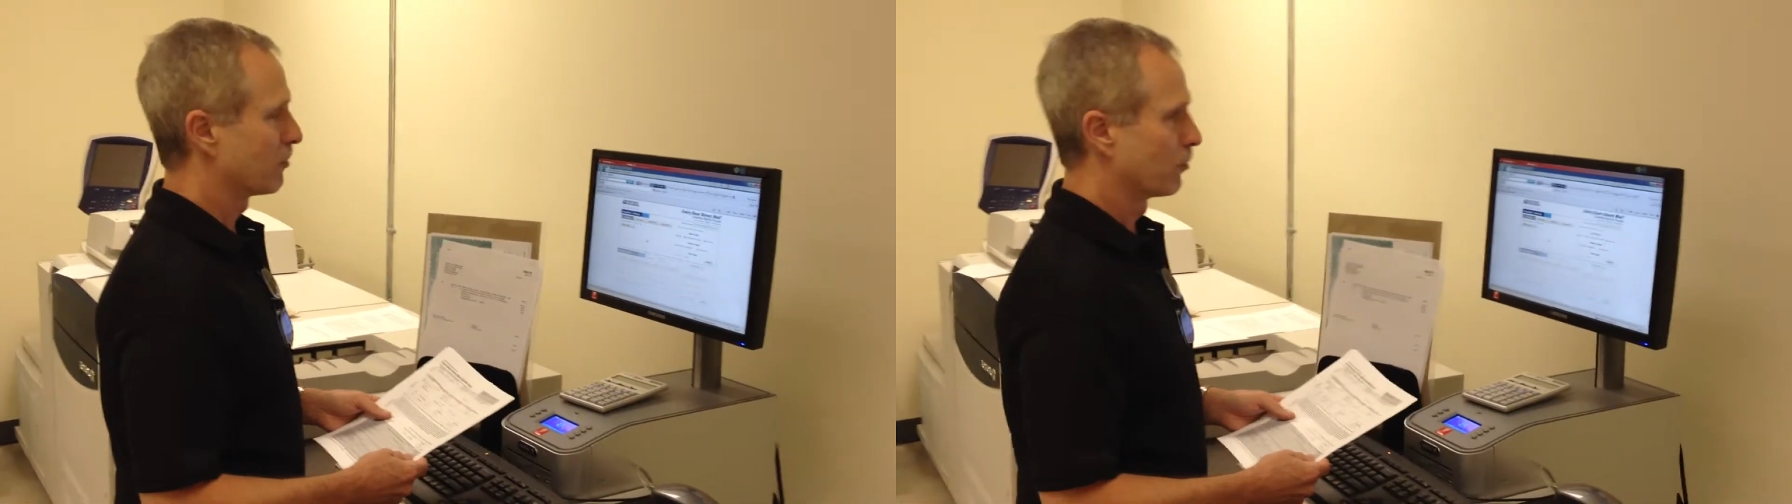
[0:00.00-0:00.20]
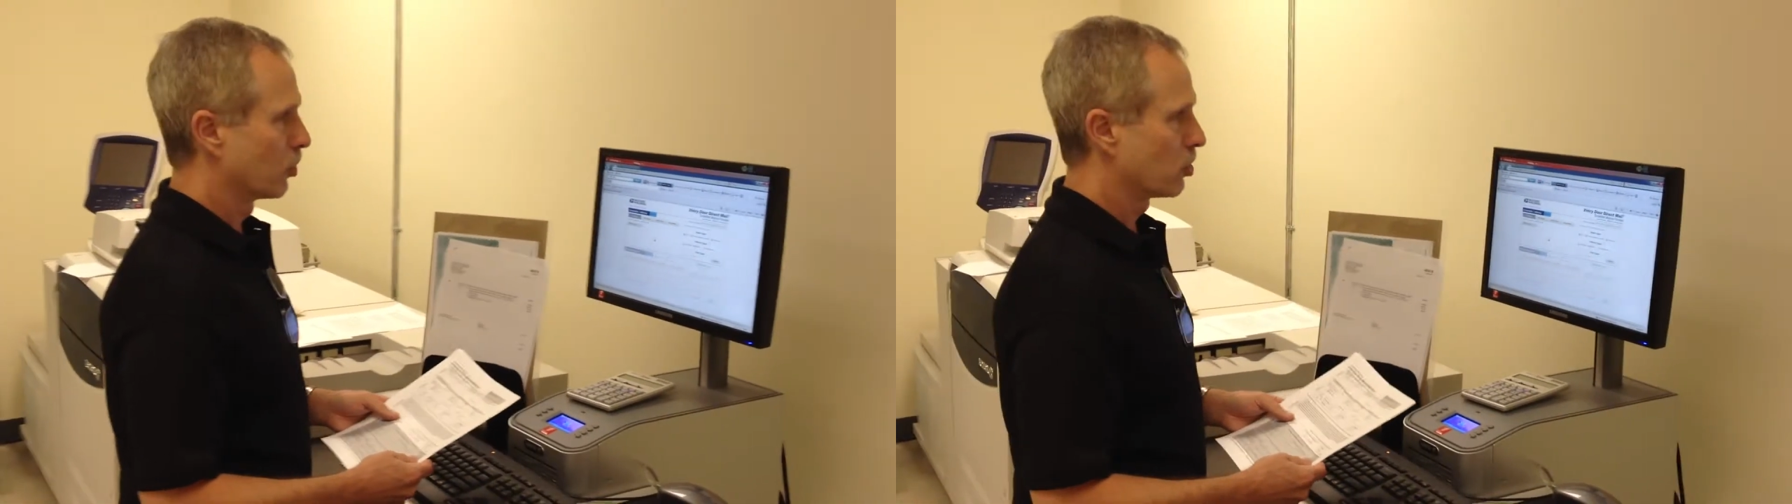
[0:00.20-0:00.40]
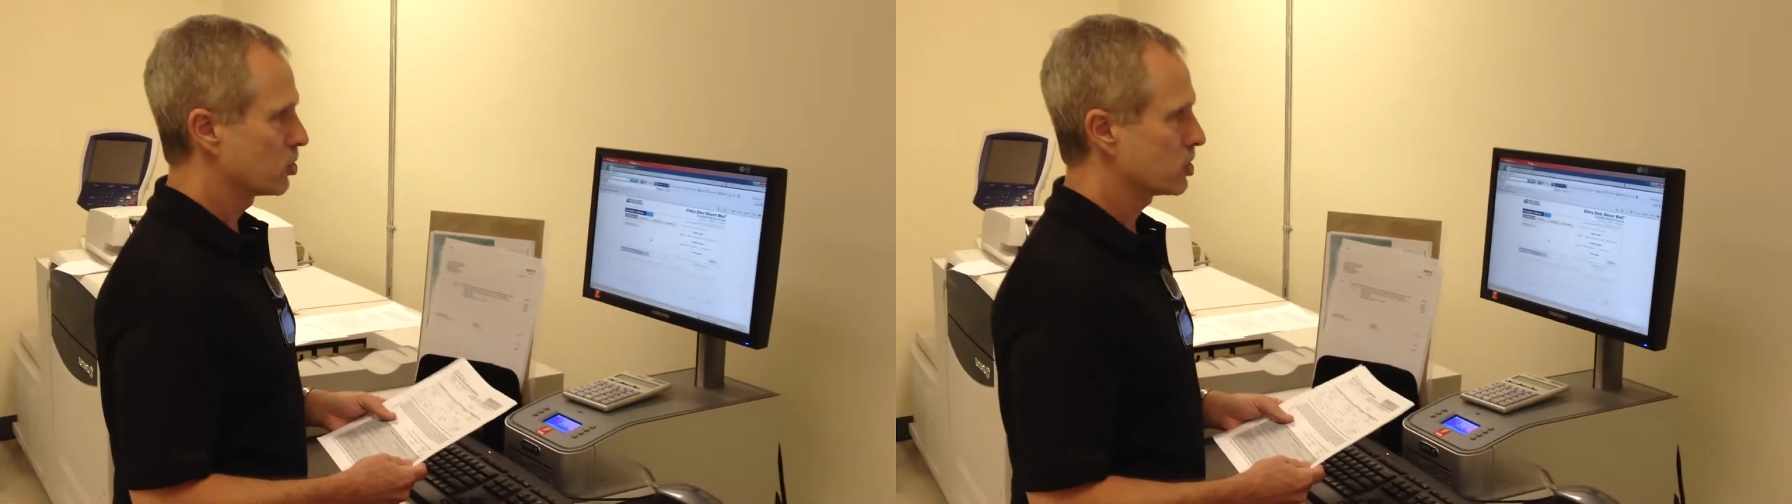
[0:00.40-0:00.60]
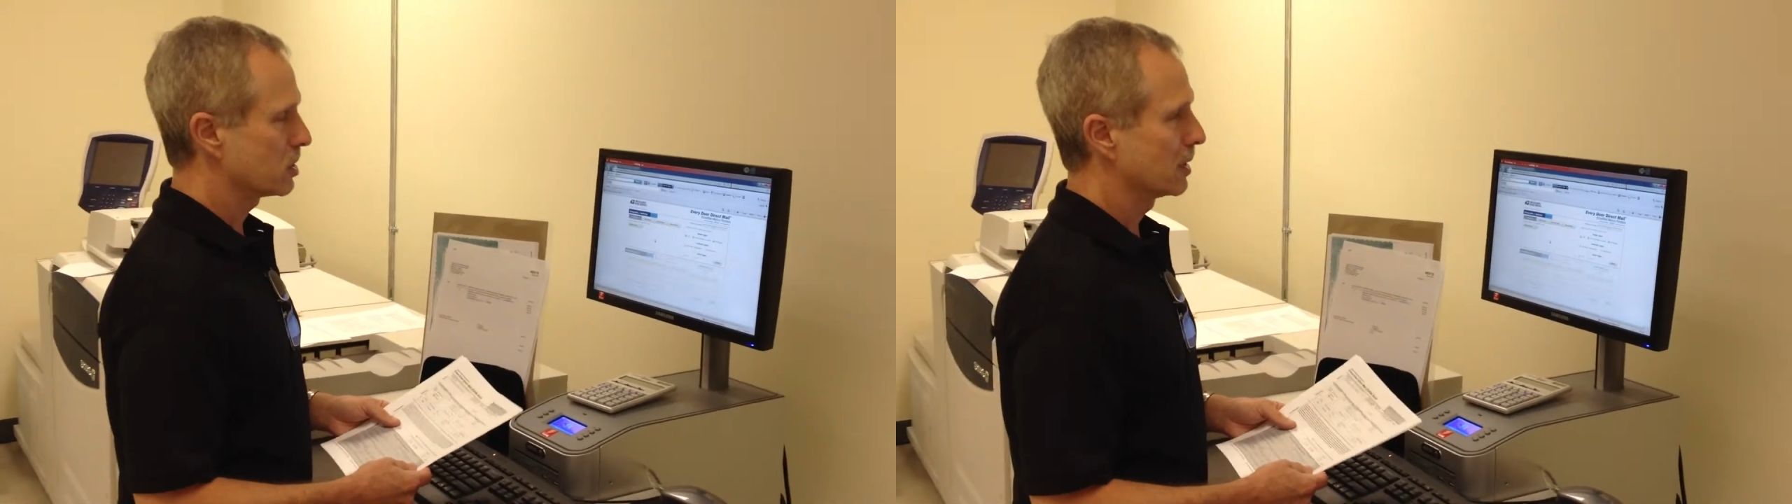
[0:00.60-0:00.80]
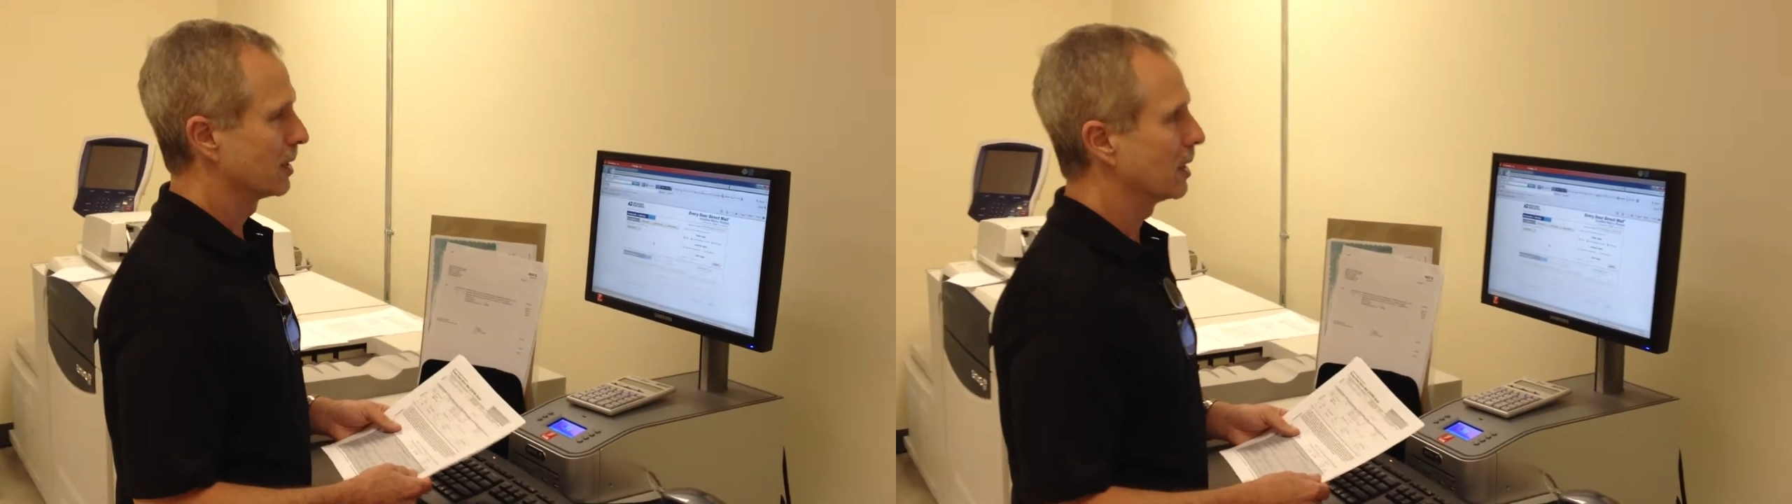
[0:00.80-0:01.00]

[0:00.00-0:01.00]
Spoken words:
First,